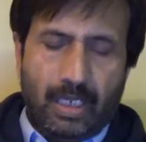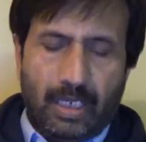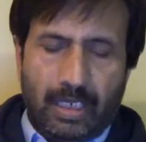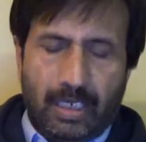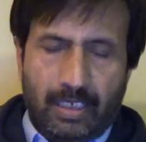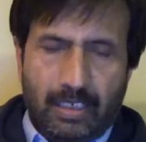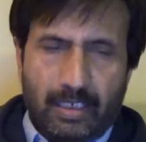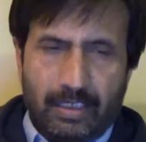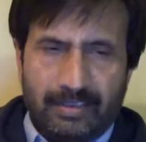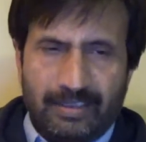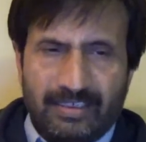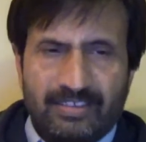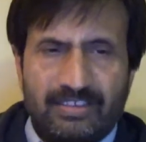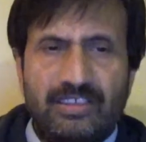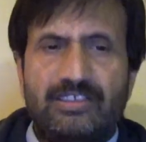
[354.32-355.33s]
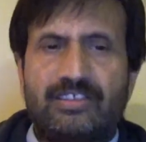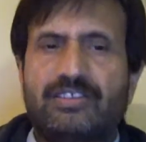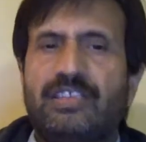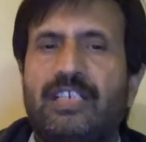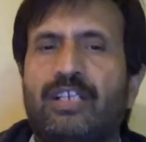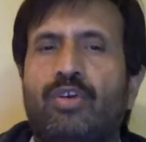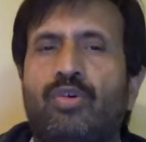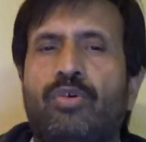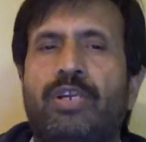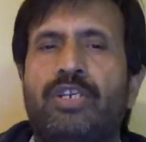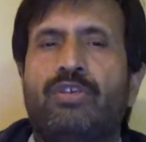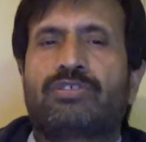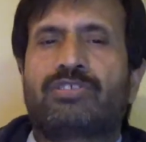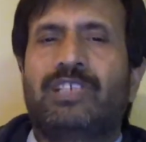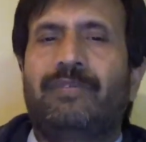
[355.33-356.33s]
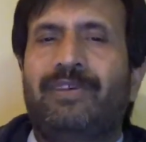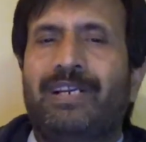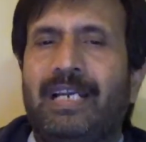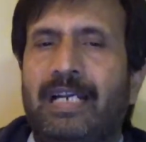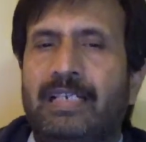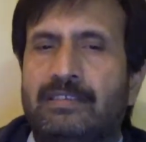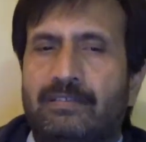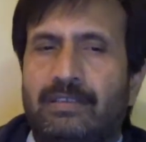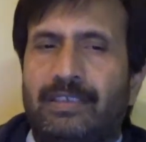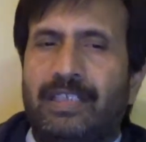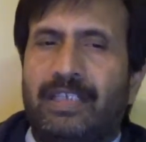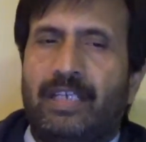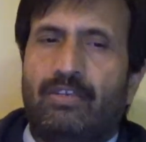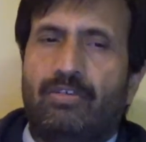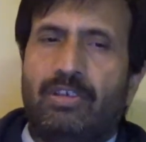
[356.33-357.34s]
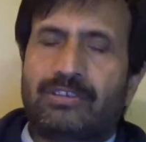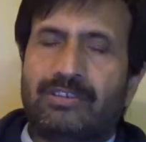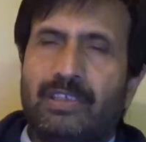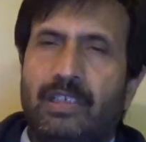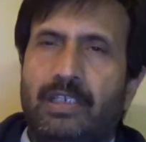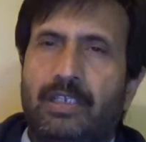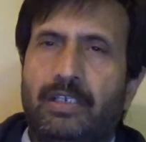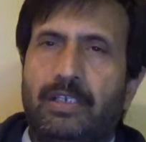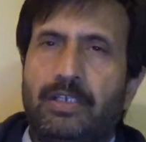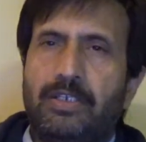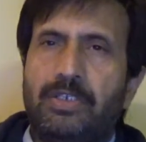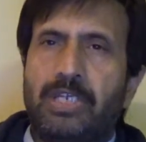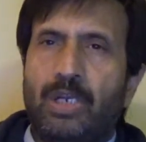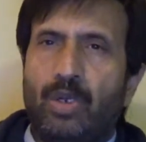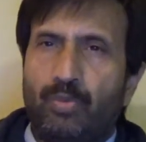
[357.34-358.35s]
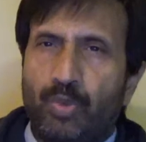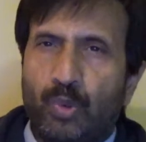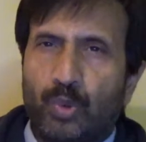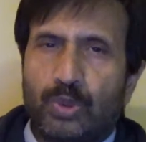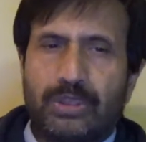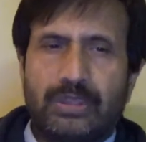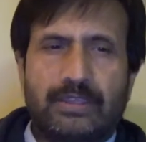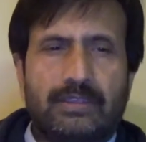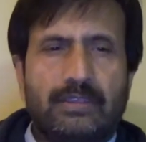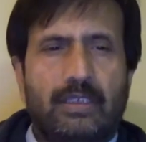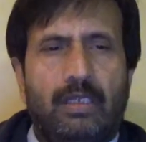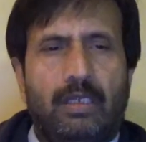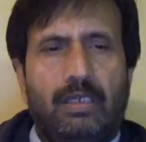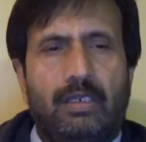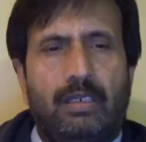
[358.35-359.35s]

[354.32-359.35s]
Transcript: and uh, there are cysts that grow in your salivary glands and they can cause like uh, yellow mucus or